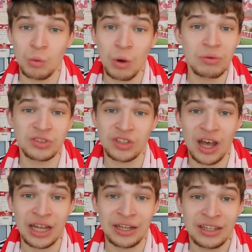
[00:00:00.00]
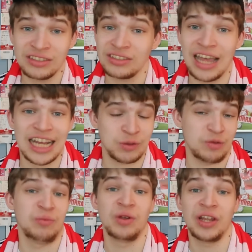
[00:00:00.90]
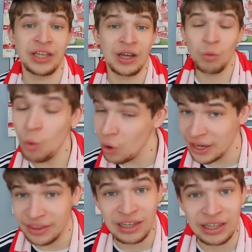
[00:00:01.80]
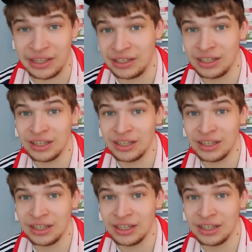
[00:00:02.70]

A Wolves side stacked with money, walking the league.